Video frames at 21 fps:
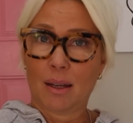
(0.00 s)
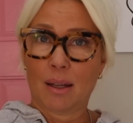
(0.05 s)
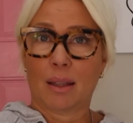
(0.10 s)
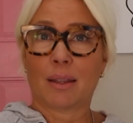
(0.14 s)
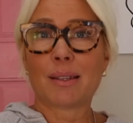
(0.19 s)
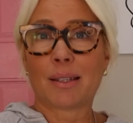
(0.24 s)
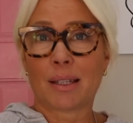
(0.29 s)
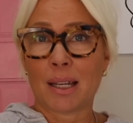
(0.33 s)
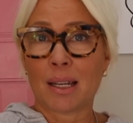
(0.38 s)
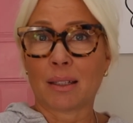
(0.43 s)

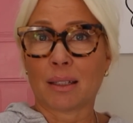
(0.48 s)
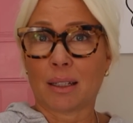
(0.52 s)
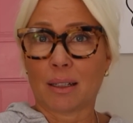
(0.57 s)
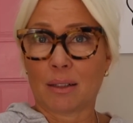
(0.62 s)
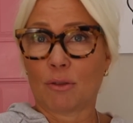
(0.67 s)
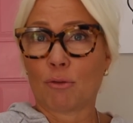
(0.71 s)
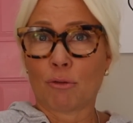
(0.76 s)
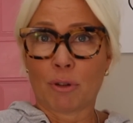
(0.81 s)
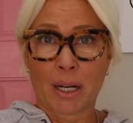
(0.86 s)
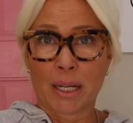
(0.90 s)
the season
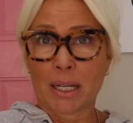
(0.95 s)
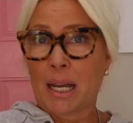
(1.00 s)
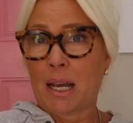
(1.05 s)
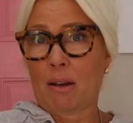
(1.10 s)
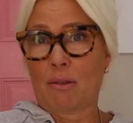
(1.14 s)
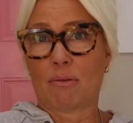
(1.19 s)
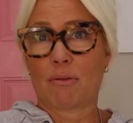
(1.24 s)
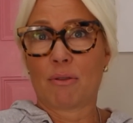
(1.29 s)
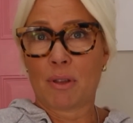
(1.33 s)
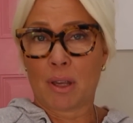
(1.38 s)
right
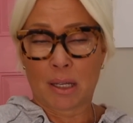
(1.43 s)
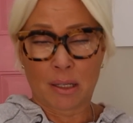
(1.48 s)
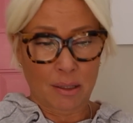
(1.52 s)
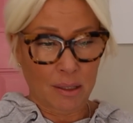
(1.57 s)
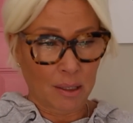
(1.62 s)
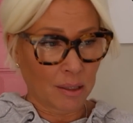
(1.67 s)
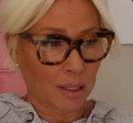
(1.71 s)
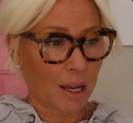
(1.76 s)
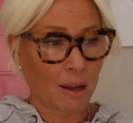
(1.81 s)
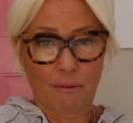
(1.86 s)
now. This
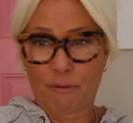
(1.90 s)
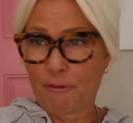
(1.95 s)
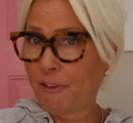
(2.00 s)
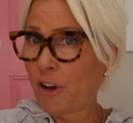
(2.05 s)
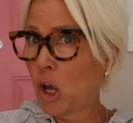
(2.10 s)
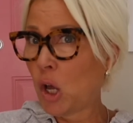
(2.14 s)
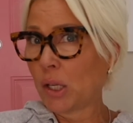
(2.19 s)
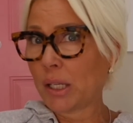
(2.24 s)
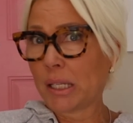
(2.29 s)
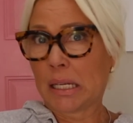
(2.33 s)
is it.
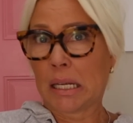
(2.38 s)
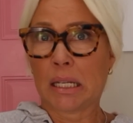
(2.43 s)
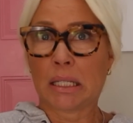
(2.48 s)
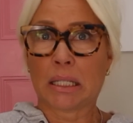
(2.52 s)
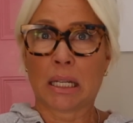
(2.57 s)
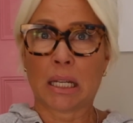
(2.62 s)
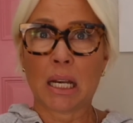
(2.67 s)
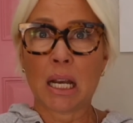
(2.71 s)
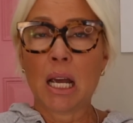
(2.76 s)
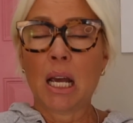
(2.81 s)
Fall
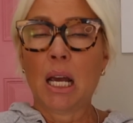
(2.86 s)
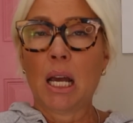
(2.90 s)
season